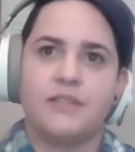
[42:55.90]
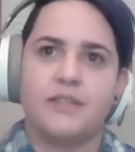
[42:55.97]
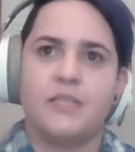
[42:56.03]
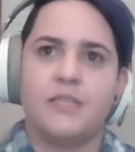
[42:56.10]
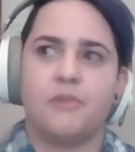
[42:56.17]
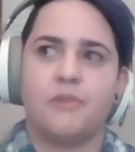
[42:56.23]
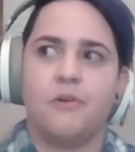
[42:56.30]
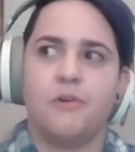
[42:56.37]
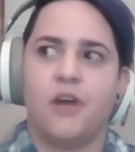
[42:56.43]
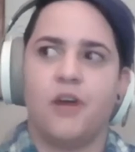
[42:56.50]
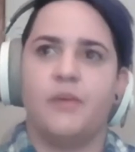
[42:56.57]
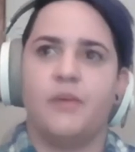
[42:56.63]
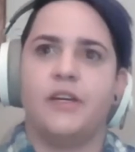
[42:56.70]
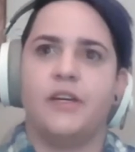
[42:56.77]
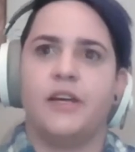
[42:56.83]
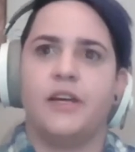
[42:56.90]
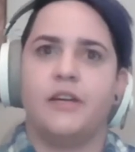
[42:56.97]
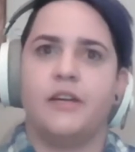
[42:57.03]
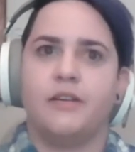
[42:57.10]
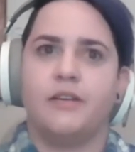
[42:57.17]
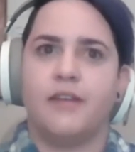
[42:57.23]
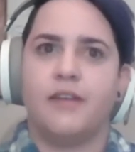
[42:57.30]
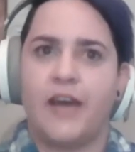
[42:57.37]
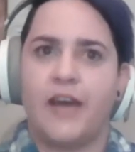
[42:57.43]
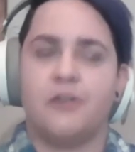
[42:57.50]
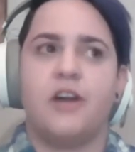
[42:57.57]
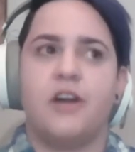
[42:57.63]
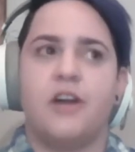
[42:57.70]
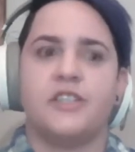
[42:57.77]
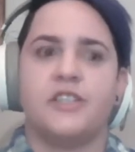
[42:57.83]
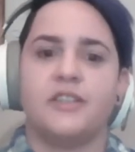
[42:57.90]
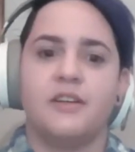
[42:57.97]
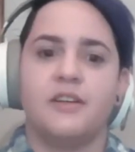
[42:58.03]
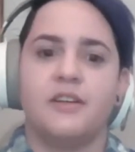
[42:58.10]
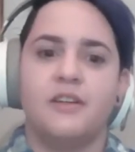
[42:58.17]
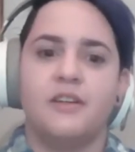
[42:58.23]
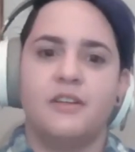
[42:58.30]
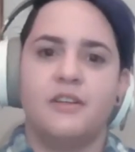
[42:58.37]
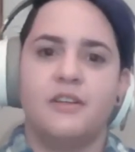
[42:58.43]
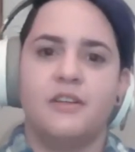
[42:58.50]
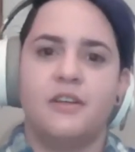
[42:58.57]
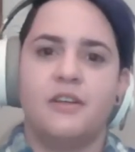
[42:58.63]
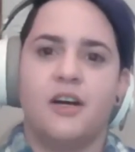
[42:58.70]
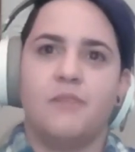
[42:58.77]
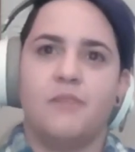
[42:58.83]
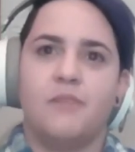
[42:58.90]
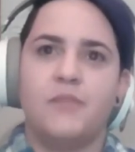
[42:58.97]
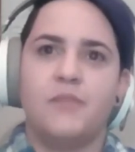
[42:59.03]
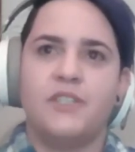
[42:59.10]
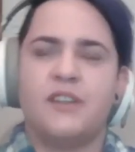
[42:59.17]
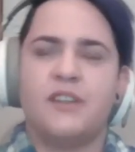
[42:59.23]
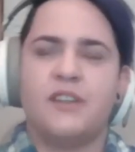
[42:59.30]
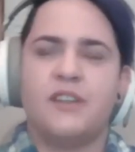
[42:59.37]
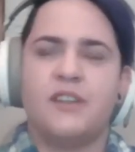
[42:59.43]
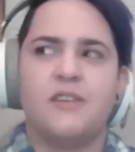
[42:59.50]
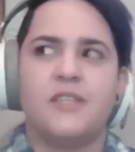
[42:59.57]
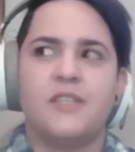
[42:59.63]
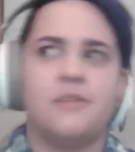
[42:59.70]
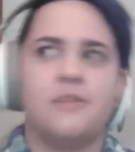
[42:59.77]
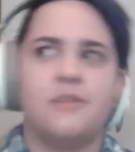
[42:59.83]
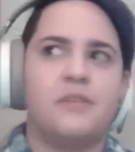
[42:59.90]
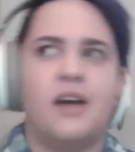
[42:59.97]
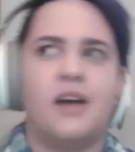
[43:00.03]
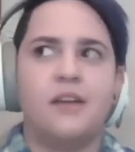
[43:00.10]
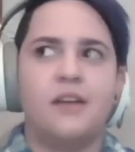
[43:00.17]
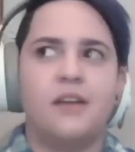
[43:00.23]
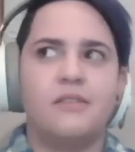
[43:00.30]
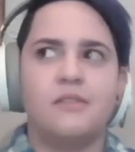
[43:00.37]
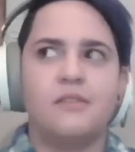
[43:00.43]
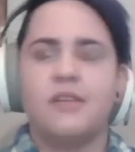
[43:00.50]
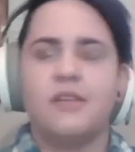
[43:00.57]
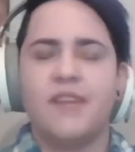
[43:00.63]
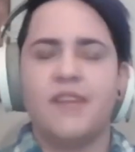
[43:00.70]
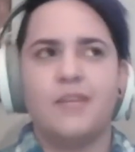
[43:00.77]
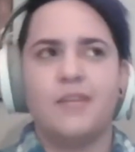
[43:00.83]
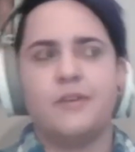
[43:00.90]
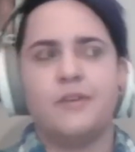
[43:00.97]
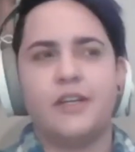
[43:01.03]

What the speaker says: programming and ladder logic. Which is also not available in a